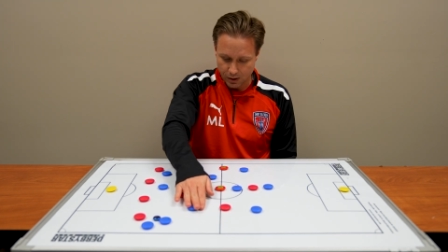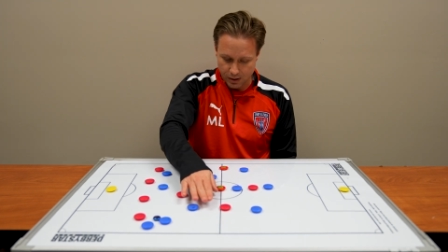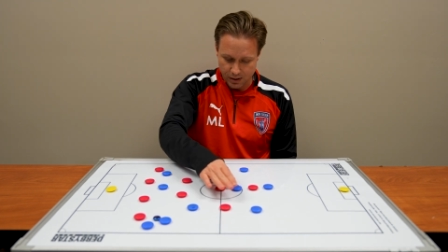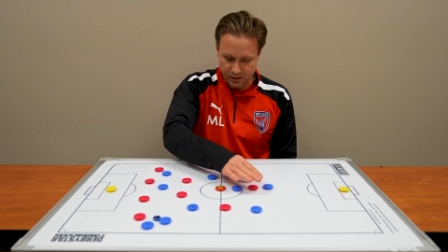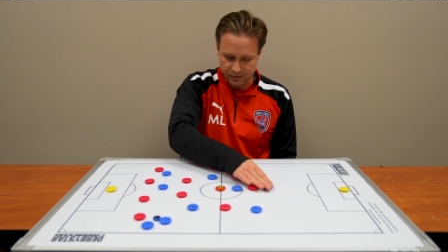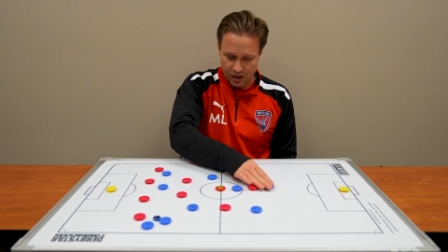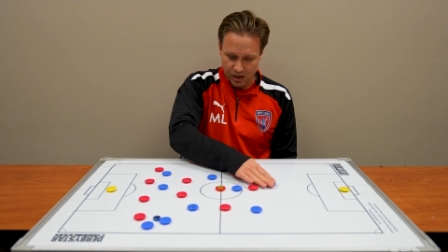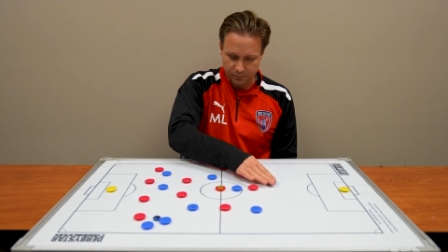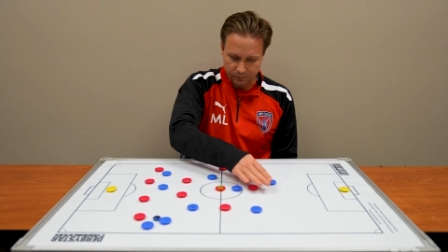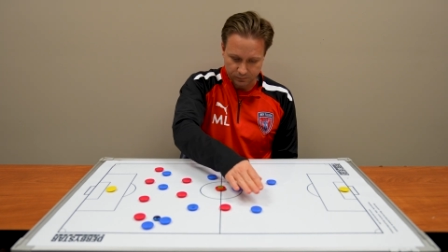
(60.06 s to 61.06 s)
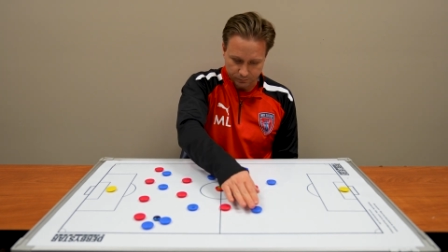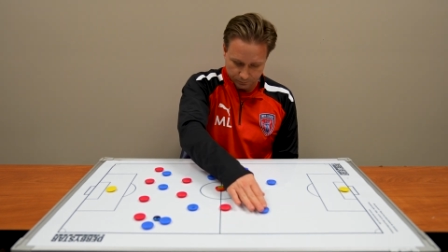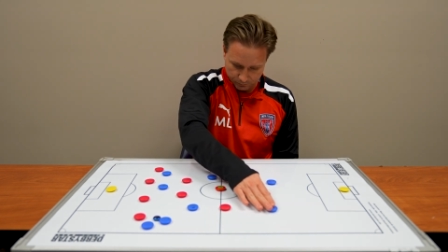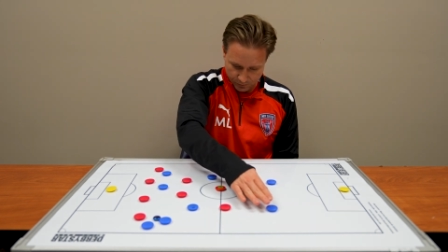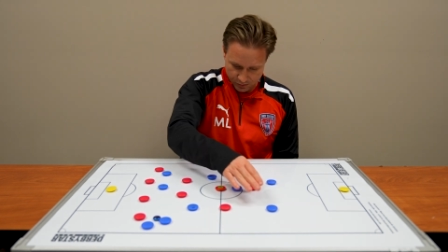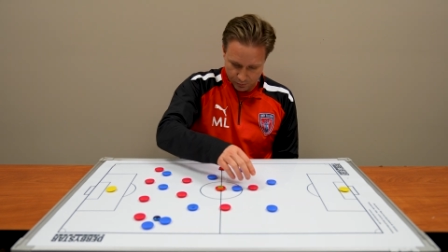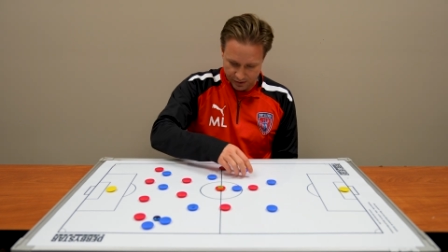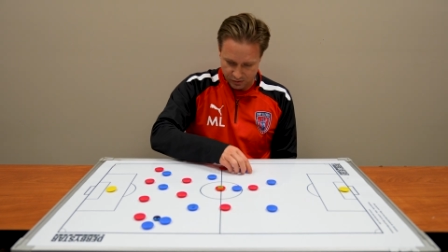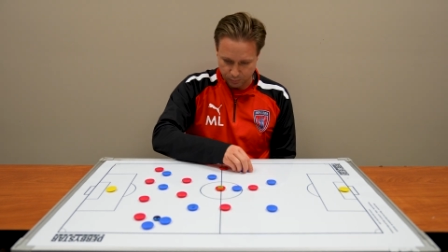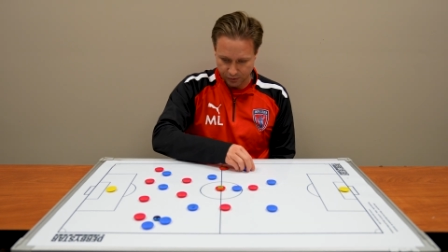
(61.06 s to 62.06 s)
Another time to
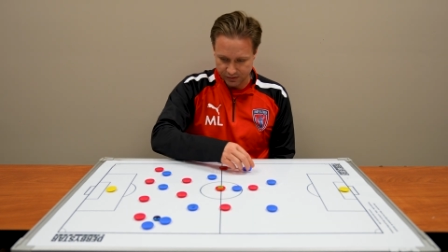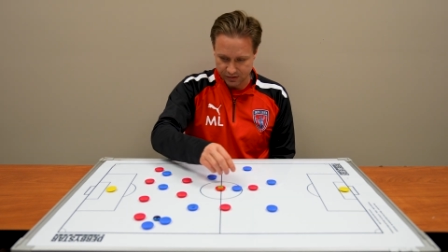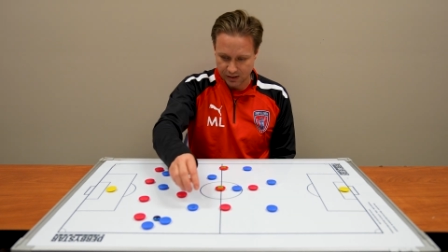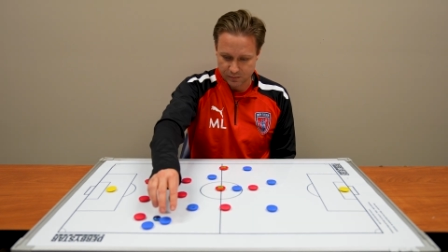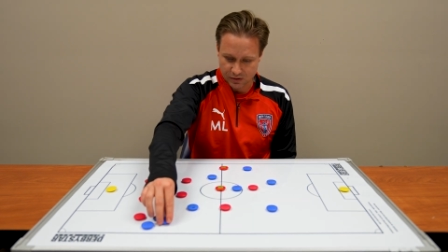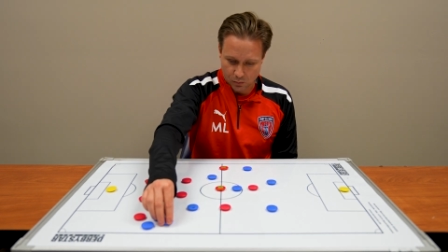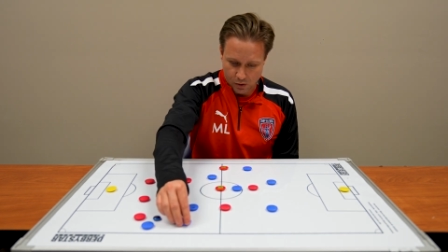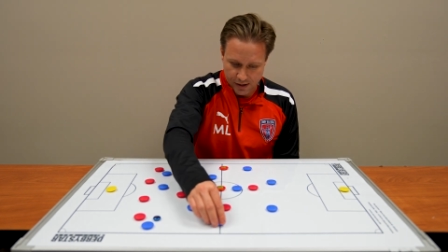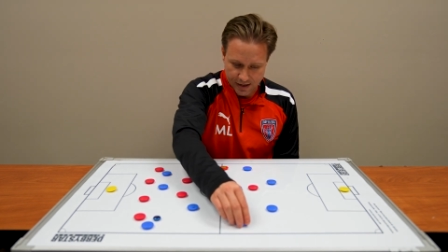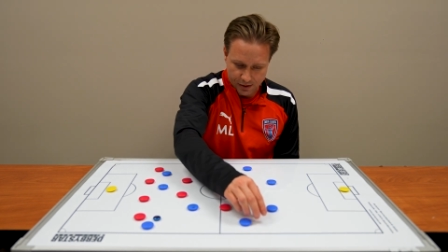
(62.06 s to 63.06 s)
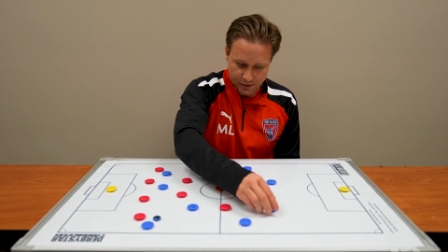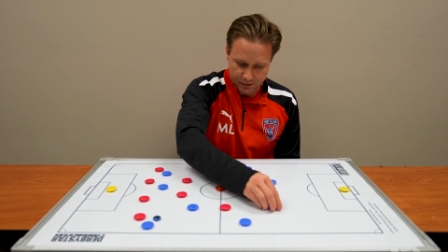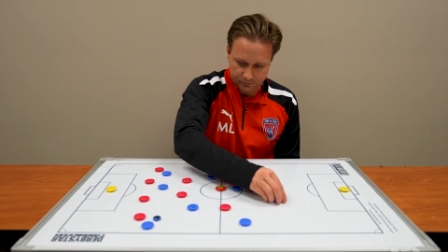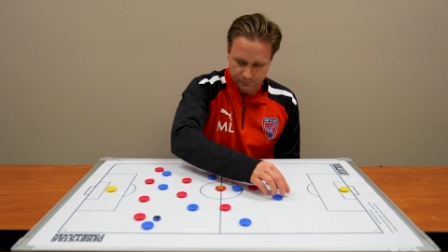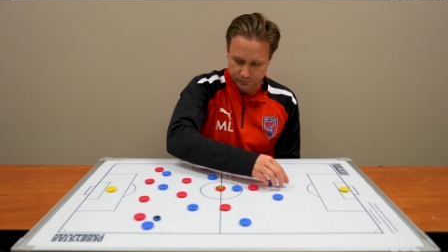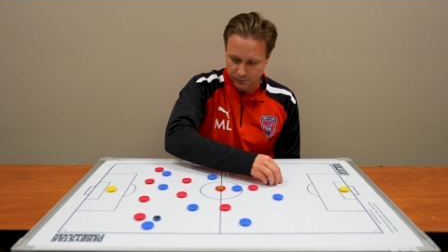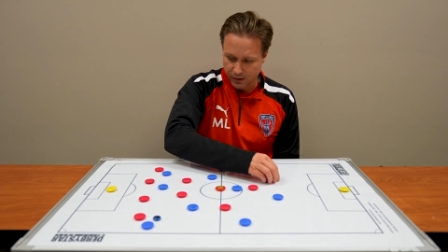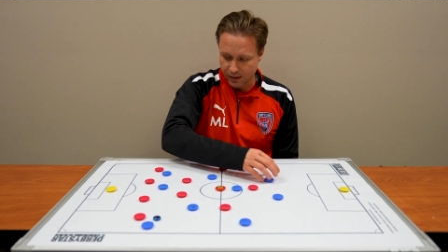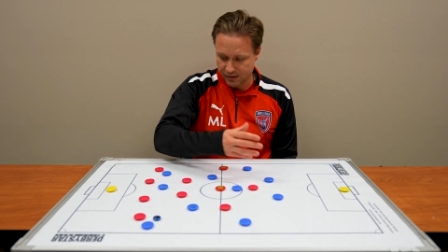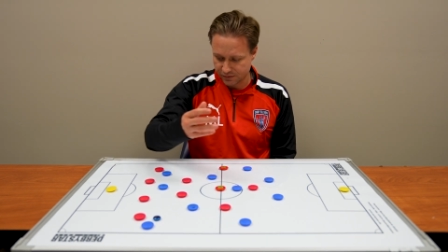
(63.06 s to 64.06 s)
exploit teams in the wide area is